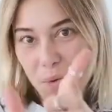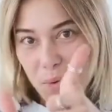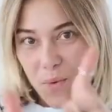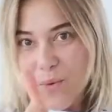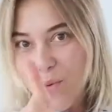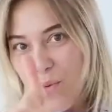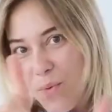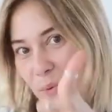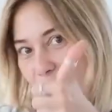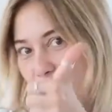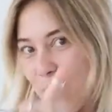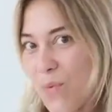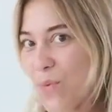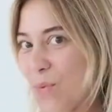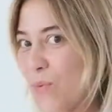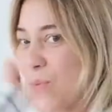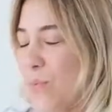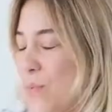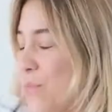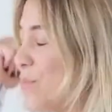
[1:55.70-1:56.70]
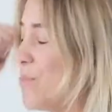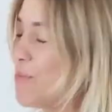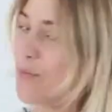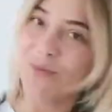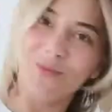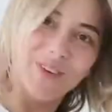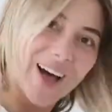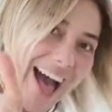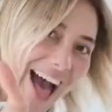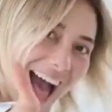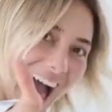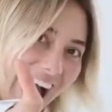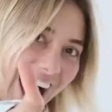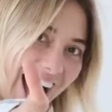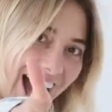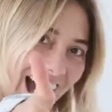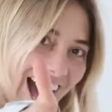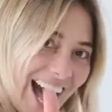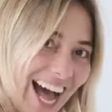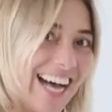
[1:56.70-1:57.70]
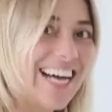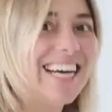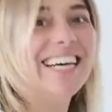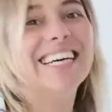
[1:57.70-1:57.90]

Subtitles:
free. Yes, you heard that right. Once you